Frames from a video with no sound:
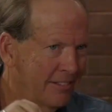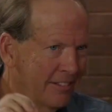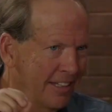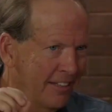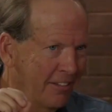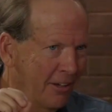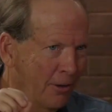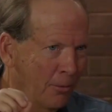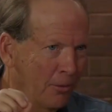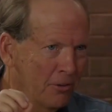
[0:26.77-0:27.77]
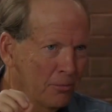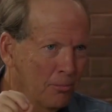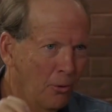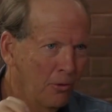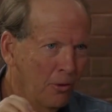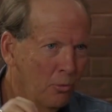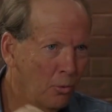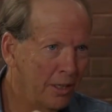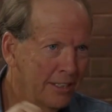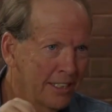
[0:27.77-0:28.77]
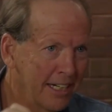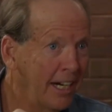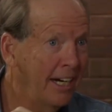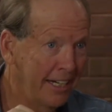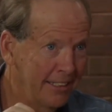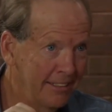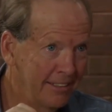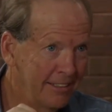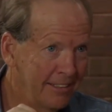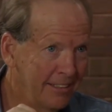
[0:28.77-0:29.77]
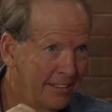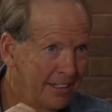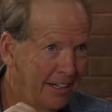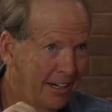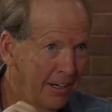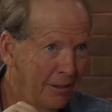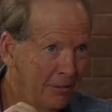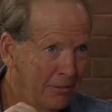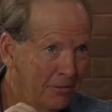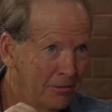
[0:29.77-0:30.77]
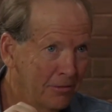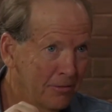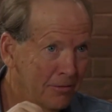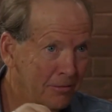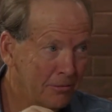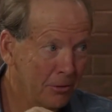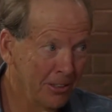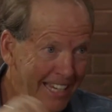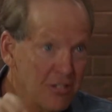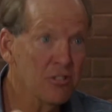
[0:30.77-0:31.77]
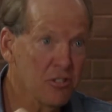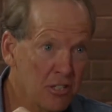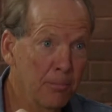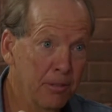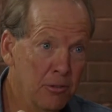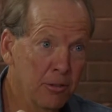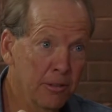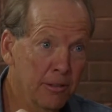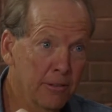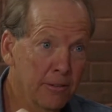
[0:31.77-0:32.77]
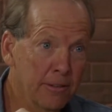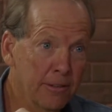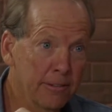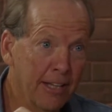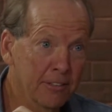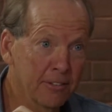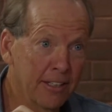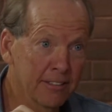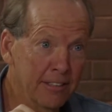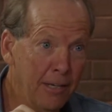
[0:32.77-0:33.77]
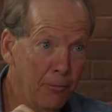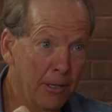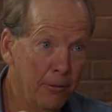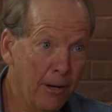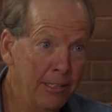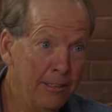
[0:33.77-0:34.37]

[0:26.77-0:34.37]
that there was more than one kind of relationship that you could classify as slavery, correct?